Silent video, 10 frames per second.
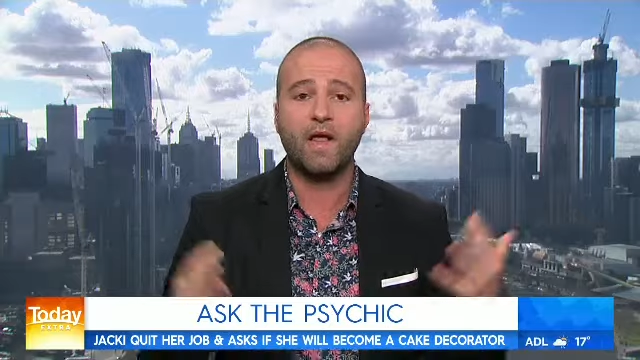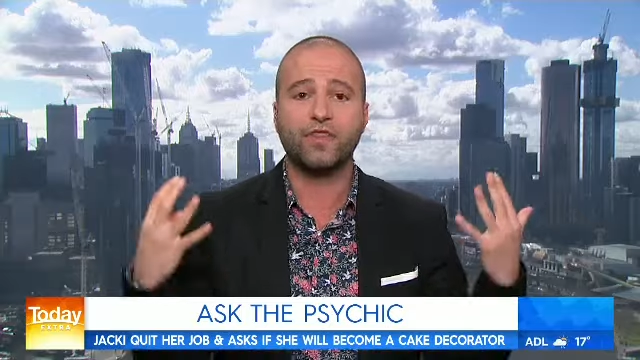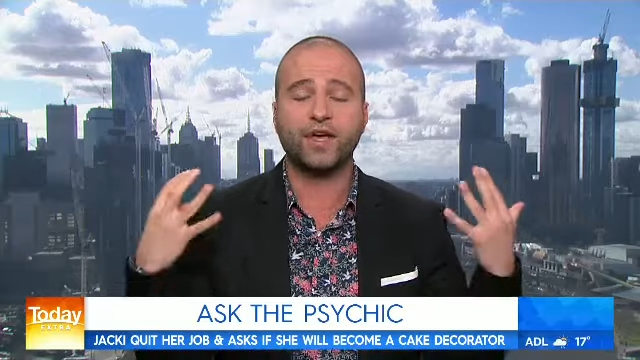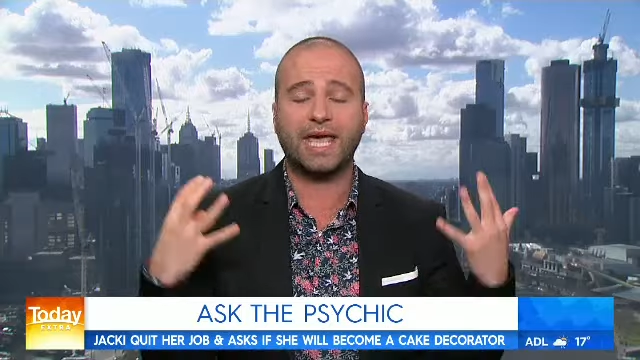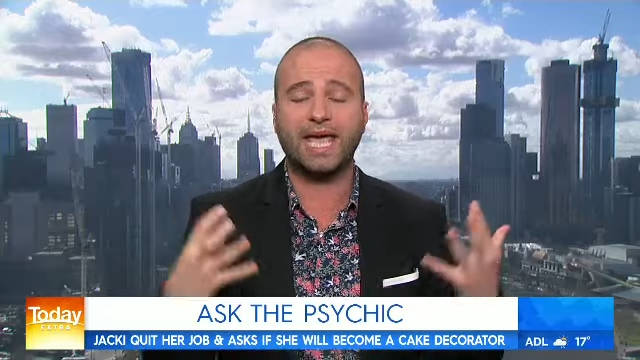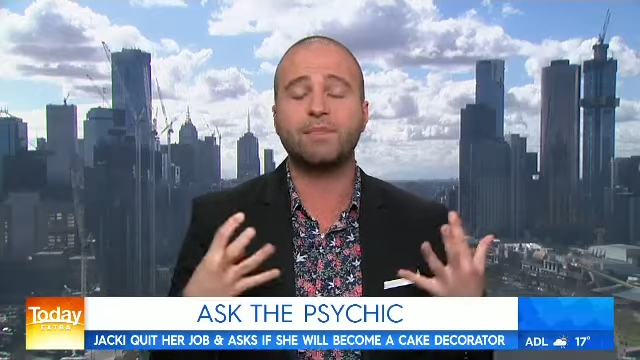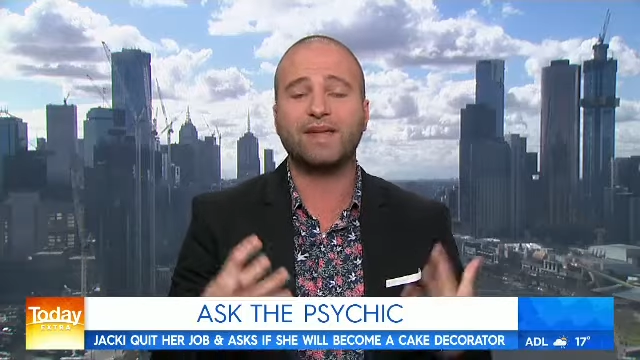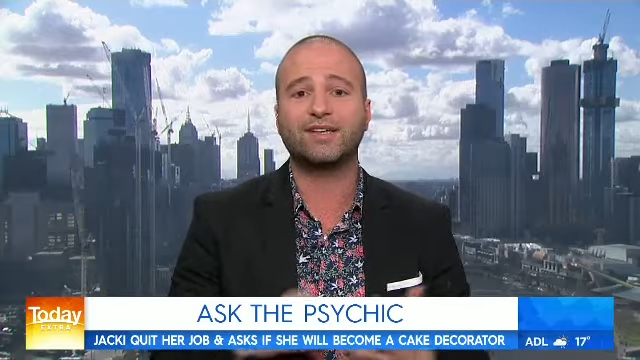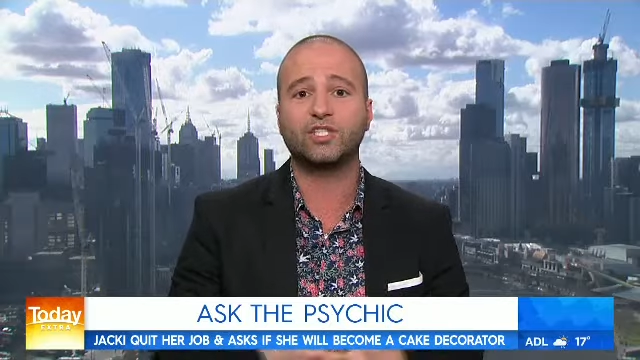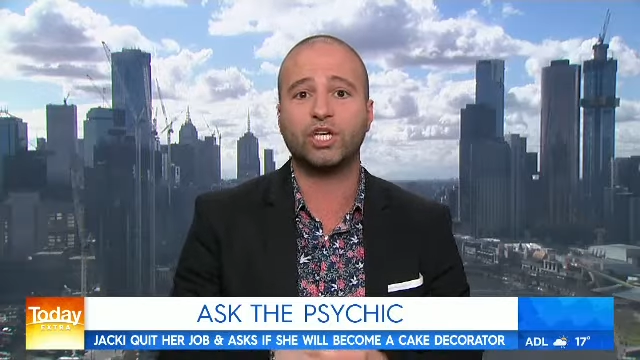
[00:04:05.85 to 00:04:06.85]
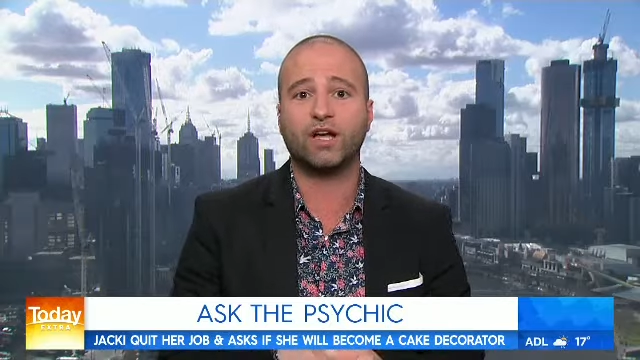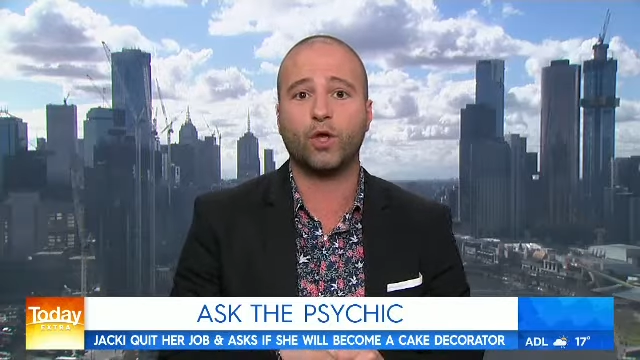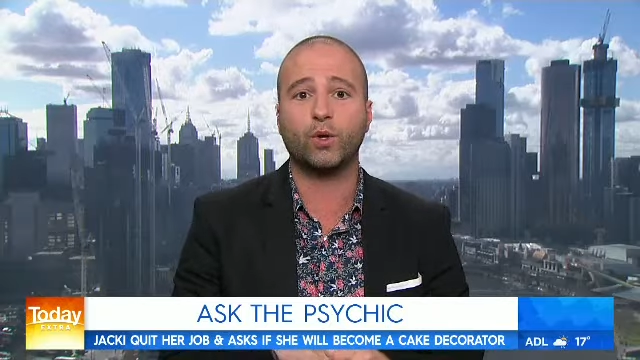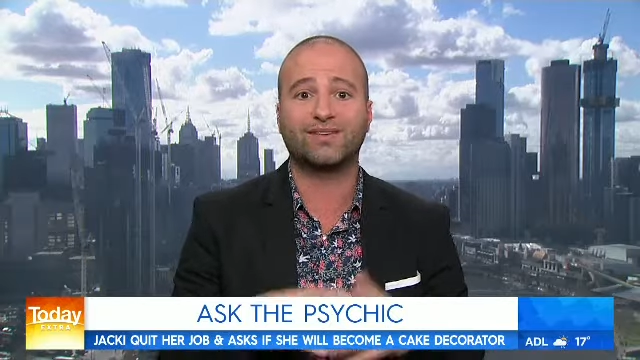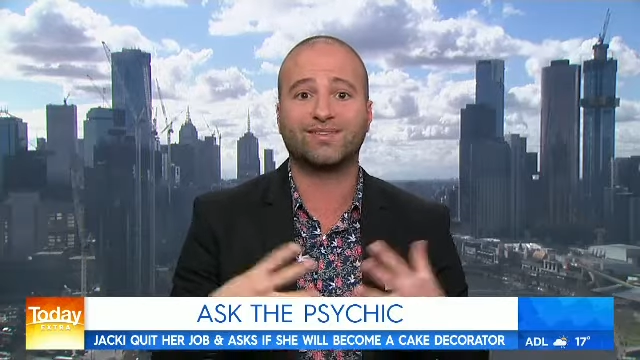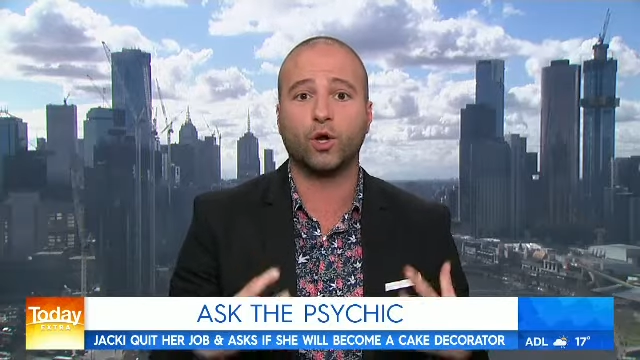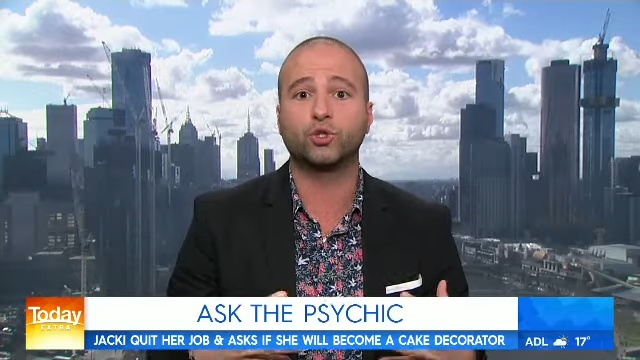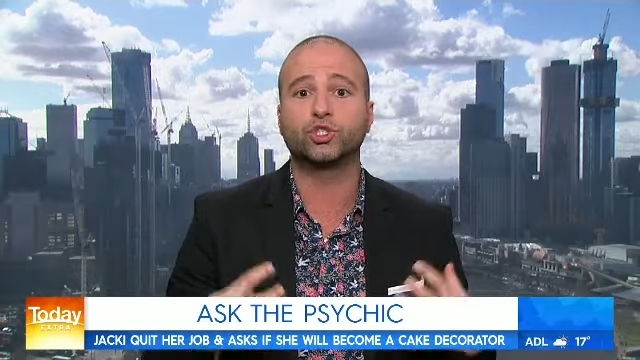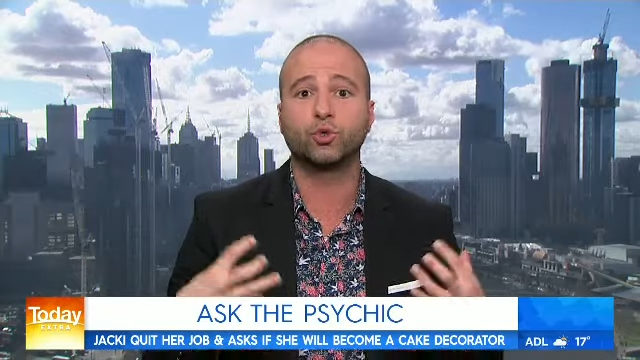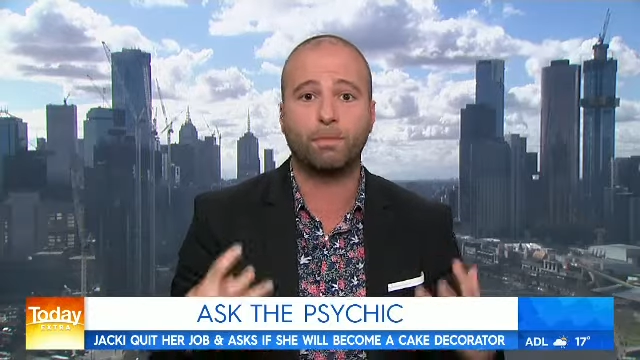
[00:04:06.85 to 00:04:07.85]
The key message here, though, is
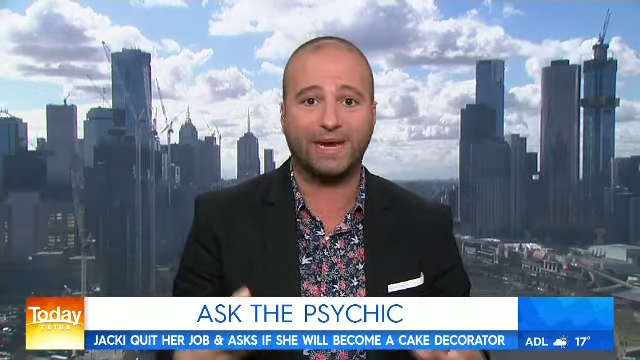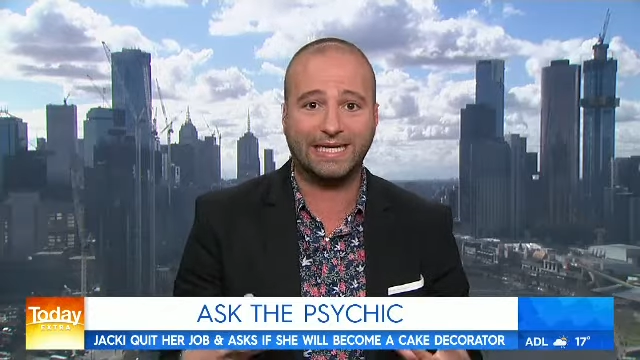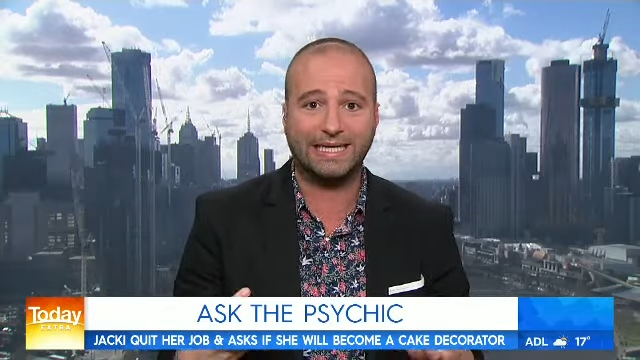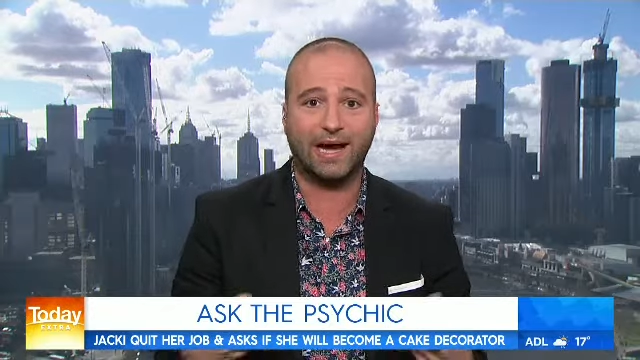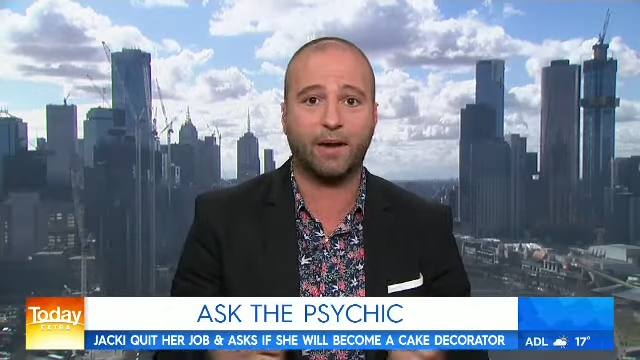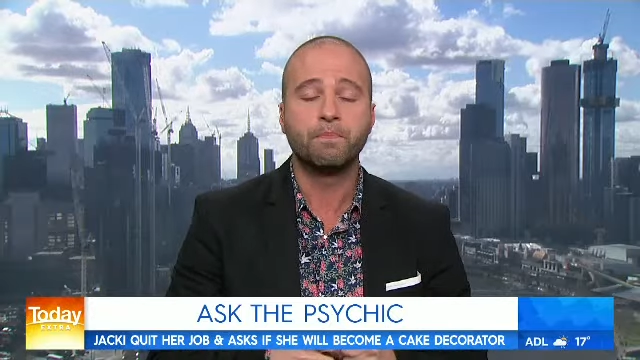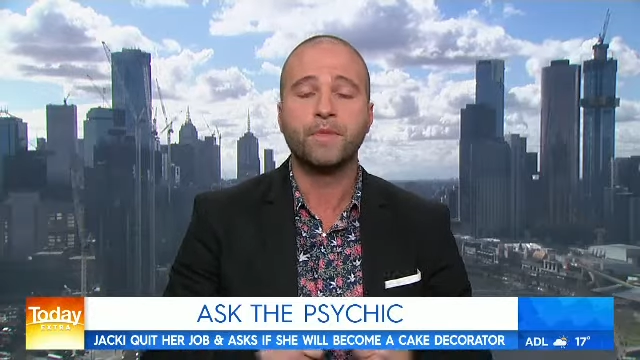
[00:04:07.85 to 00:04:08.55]
social media.